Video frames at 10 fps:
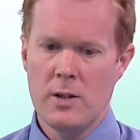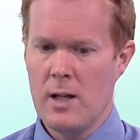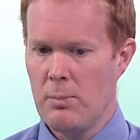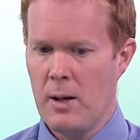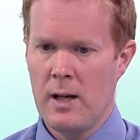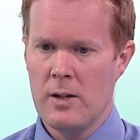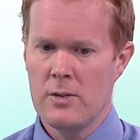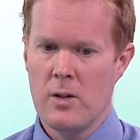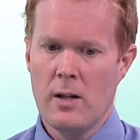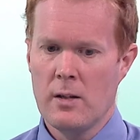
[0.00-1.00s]
their plans
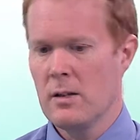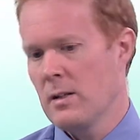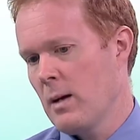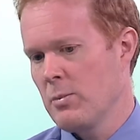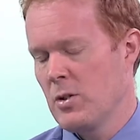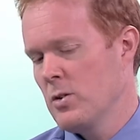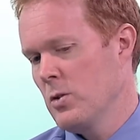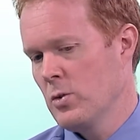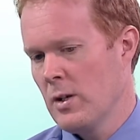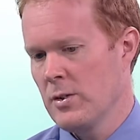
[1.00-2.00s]
so they could adapt to
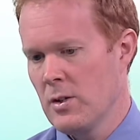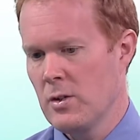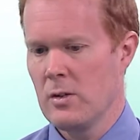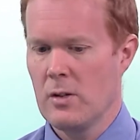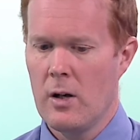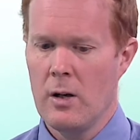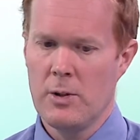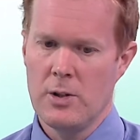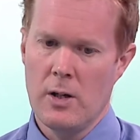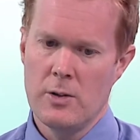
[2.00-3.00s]
transition and to climate
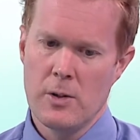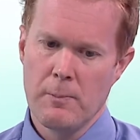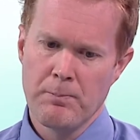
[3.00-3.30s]
change?